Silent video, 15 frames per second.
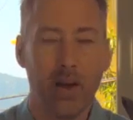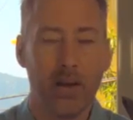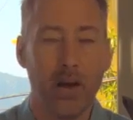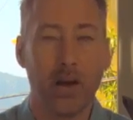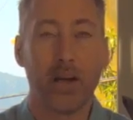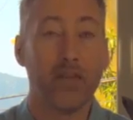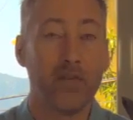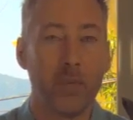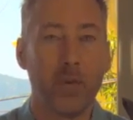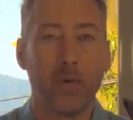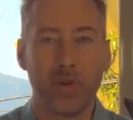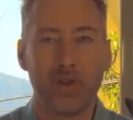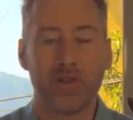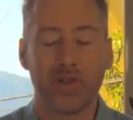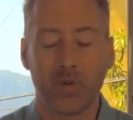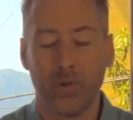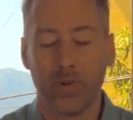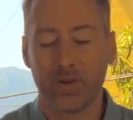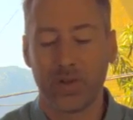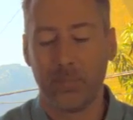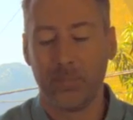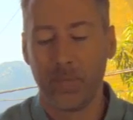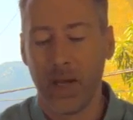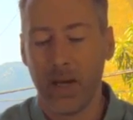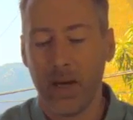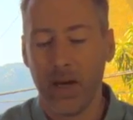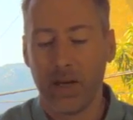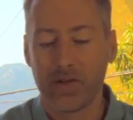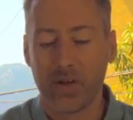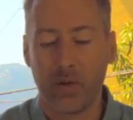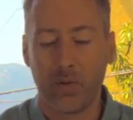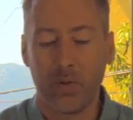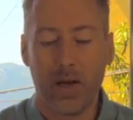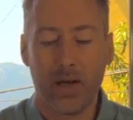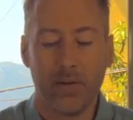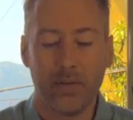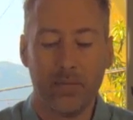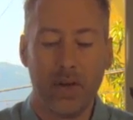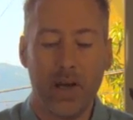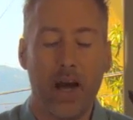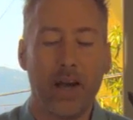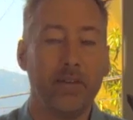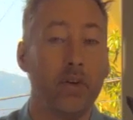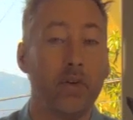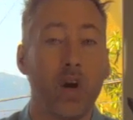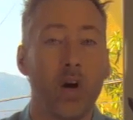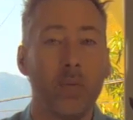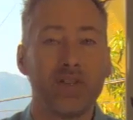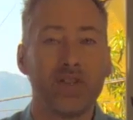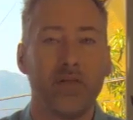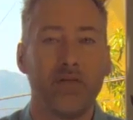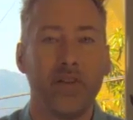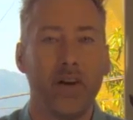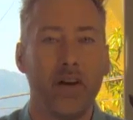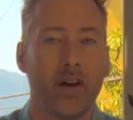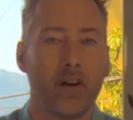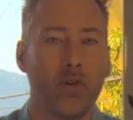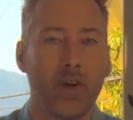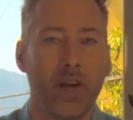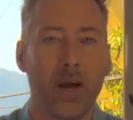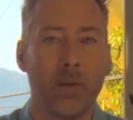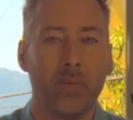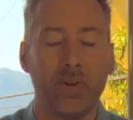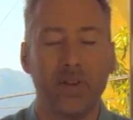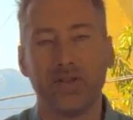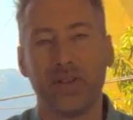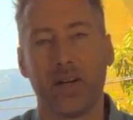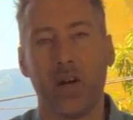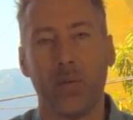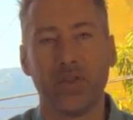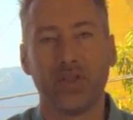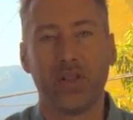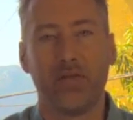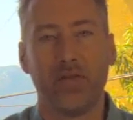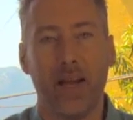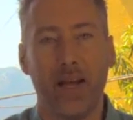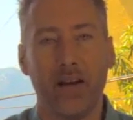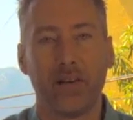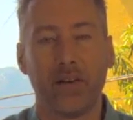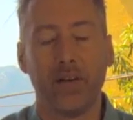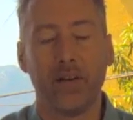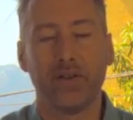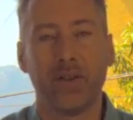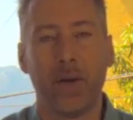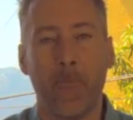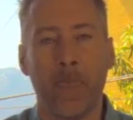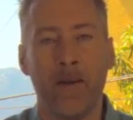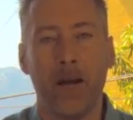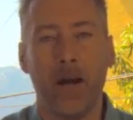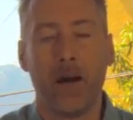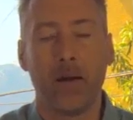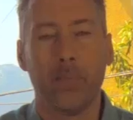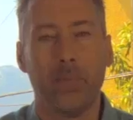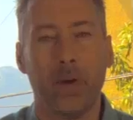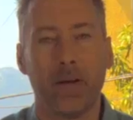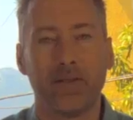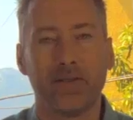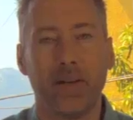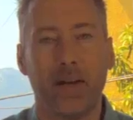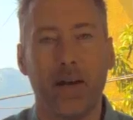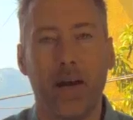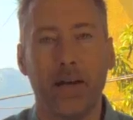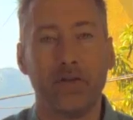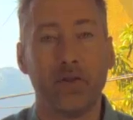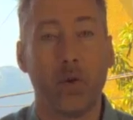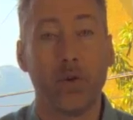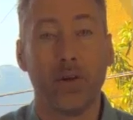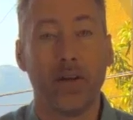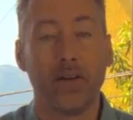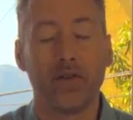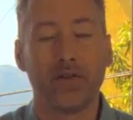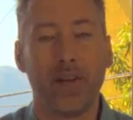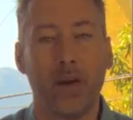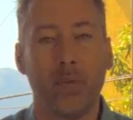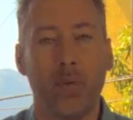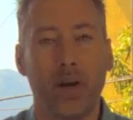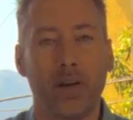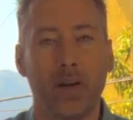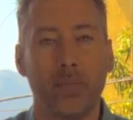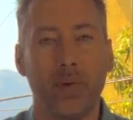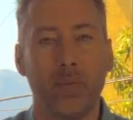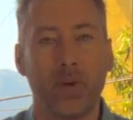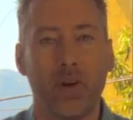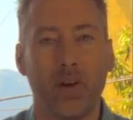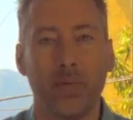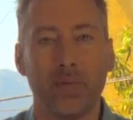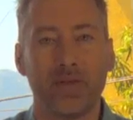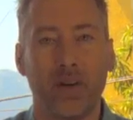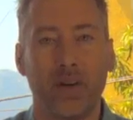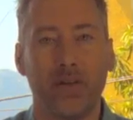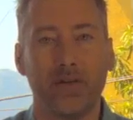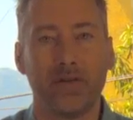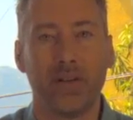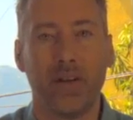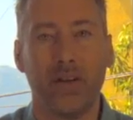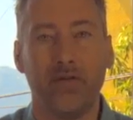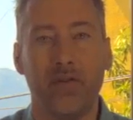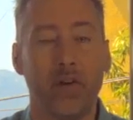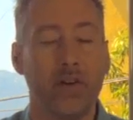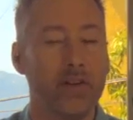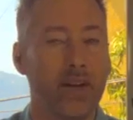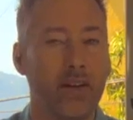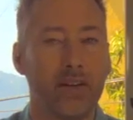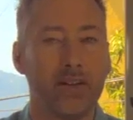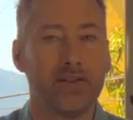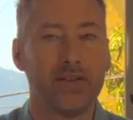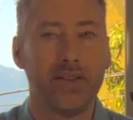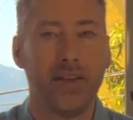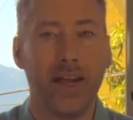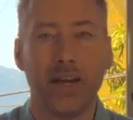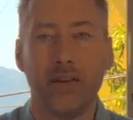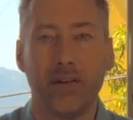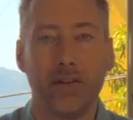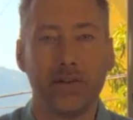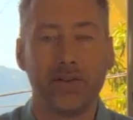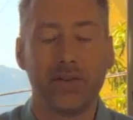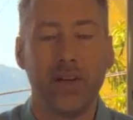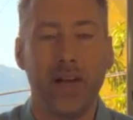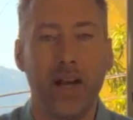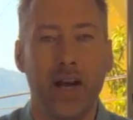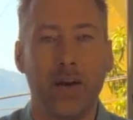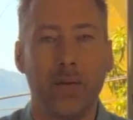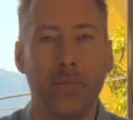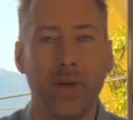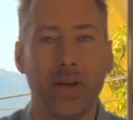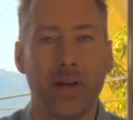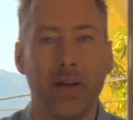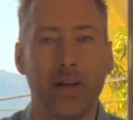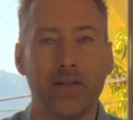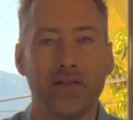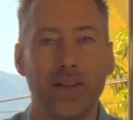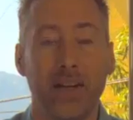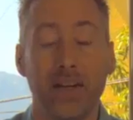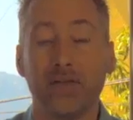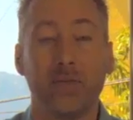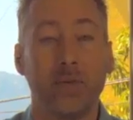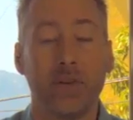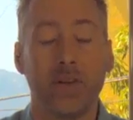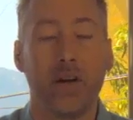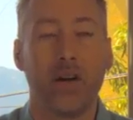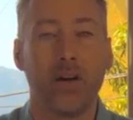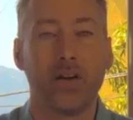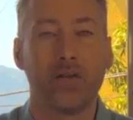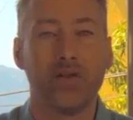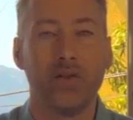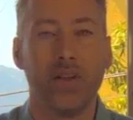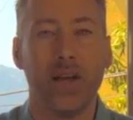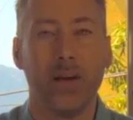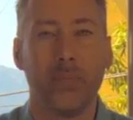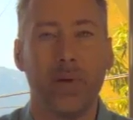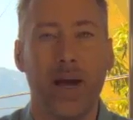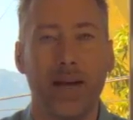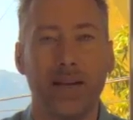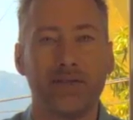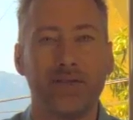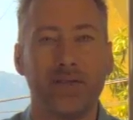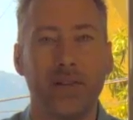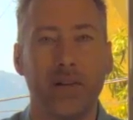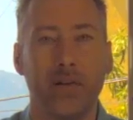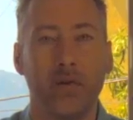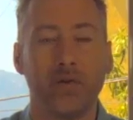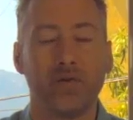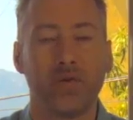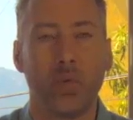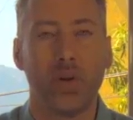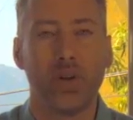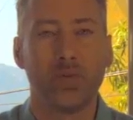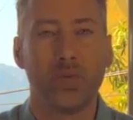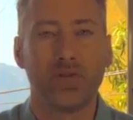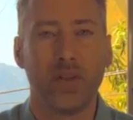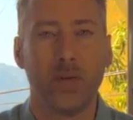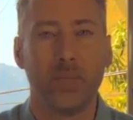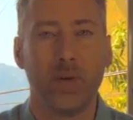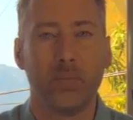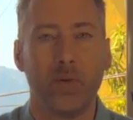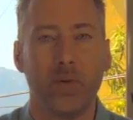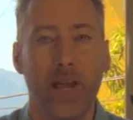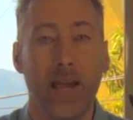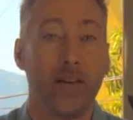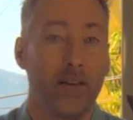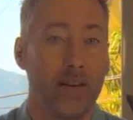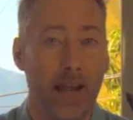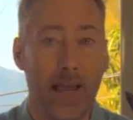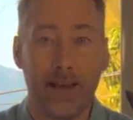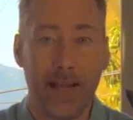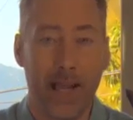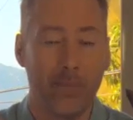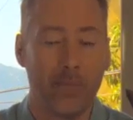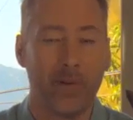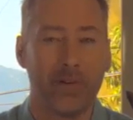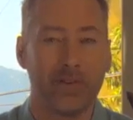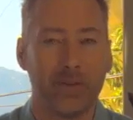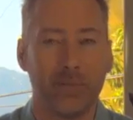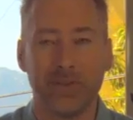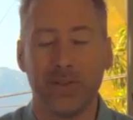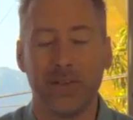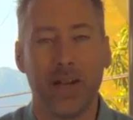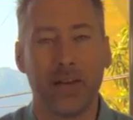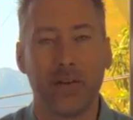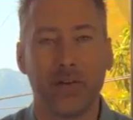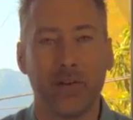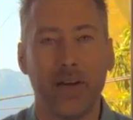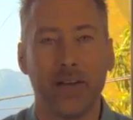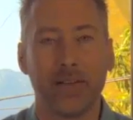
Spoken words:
a government, mm-hmm. which is coercion. So I do call myself an anarcho-capitalist, I call myself an anarchist, but I totally understand why a lot of people call themselves voluntarists and agorists, because it is really hard to get past those words with some people. And mm-hmm. and capitalism is another great